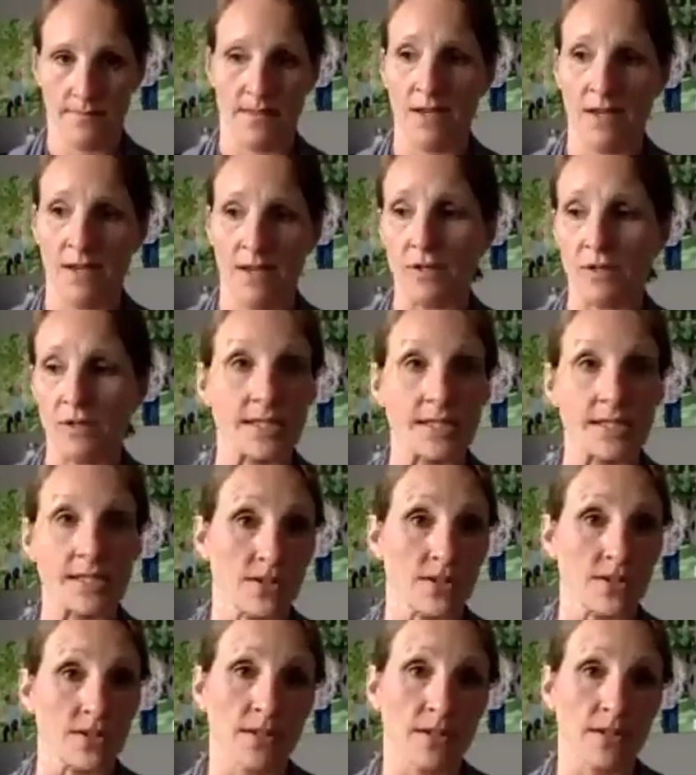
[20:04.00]
If you're a
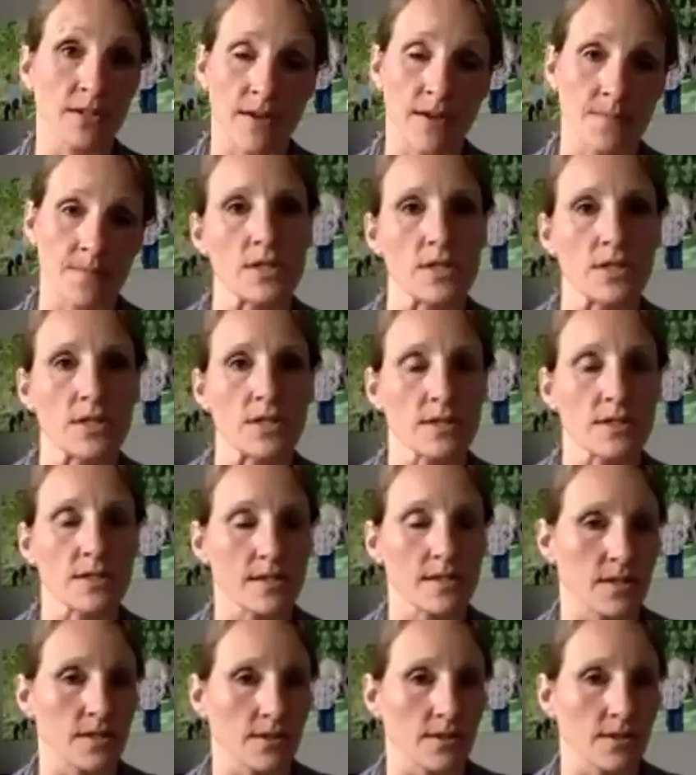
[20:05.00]
cereal family,
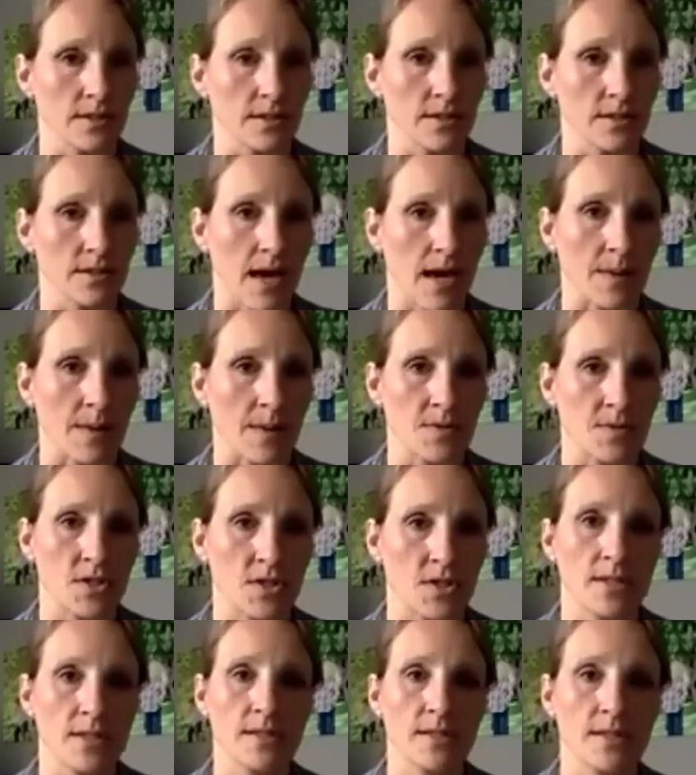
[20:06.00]
you can find
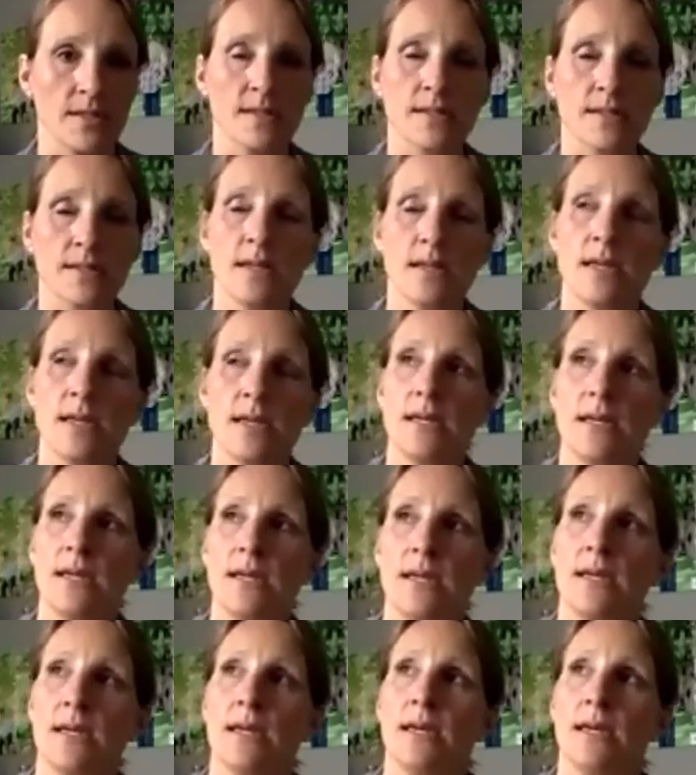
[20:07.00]
gluten-free cereal
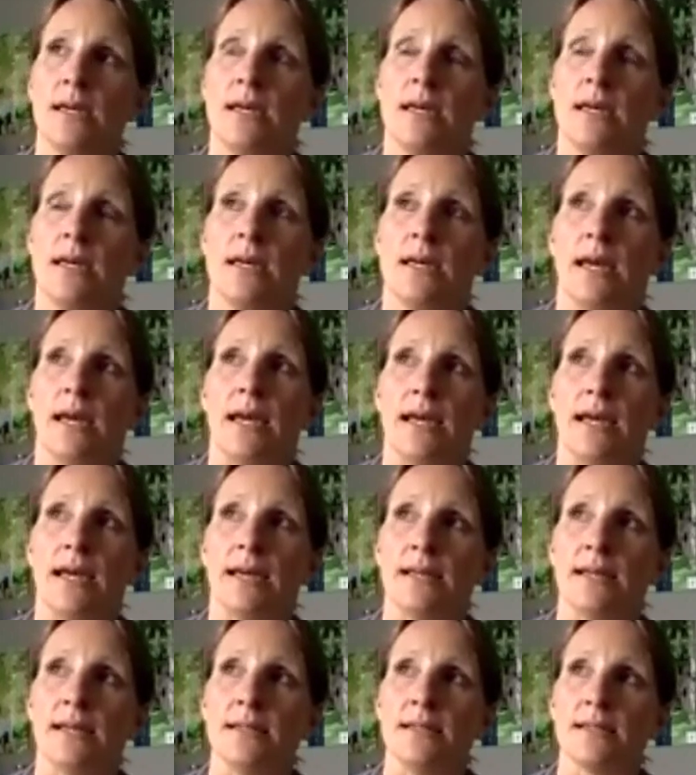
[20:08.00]
options.
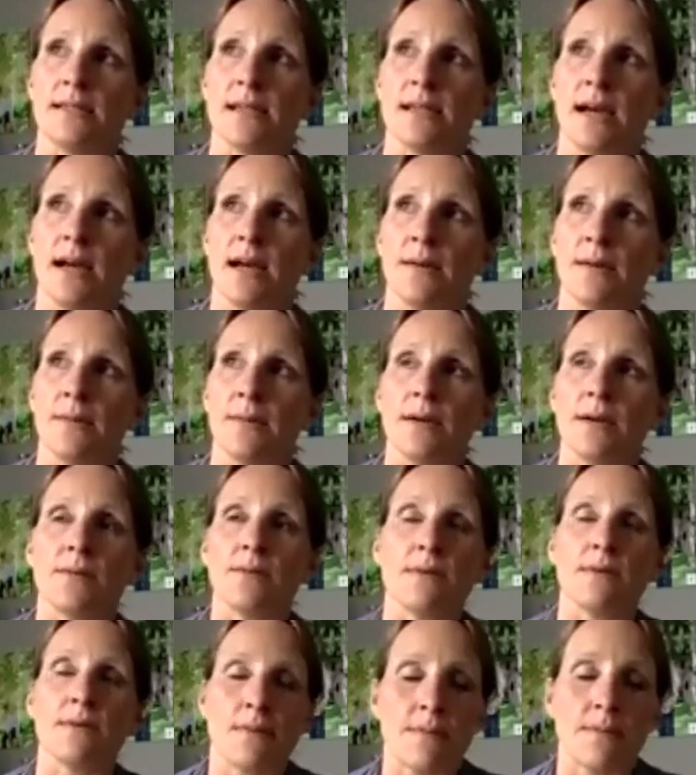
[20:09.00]
And
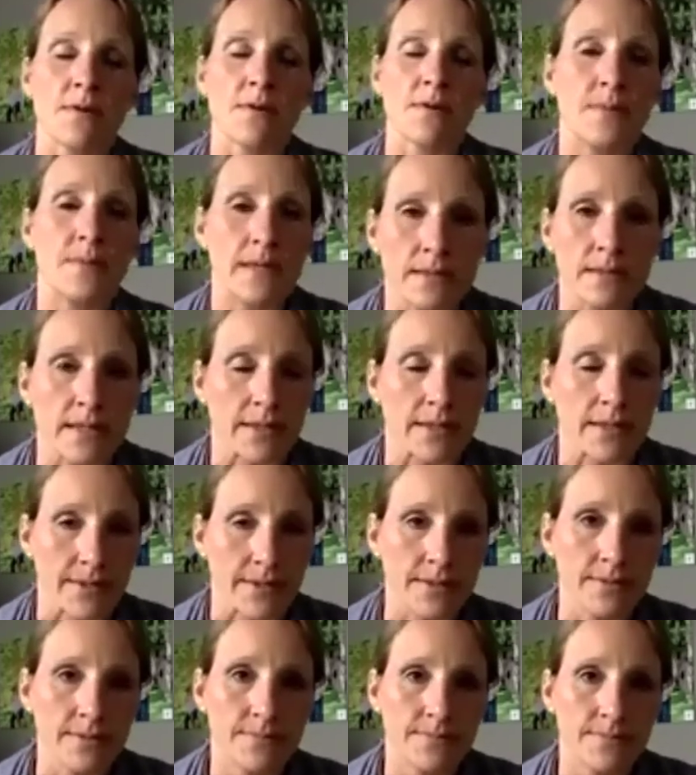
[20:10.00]
remember being
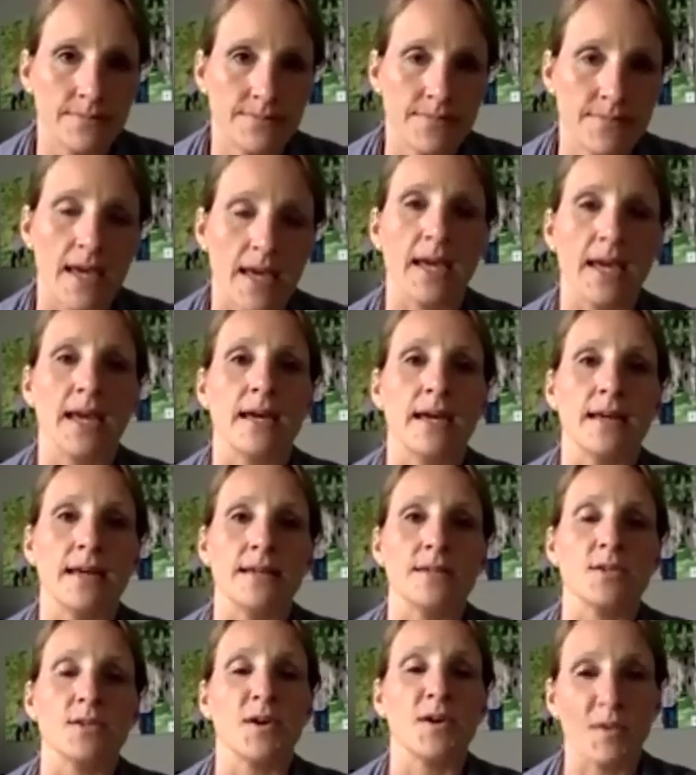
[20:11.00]
little
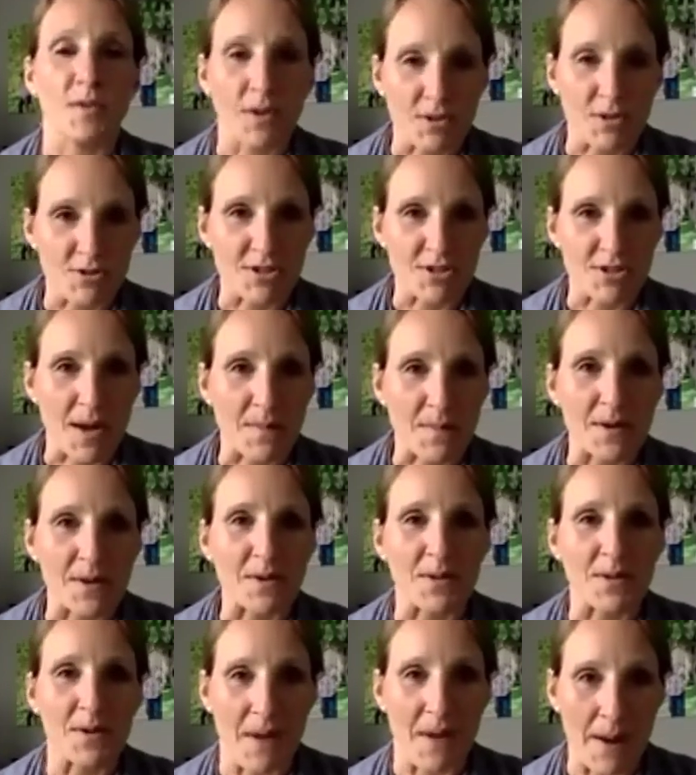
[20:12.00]
and going grocery shopping
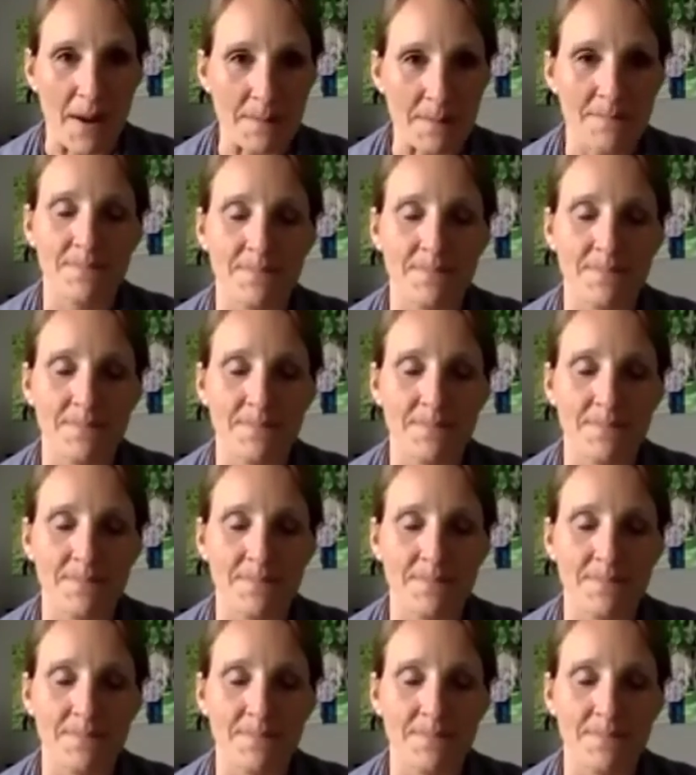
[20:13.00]
with your mom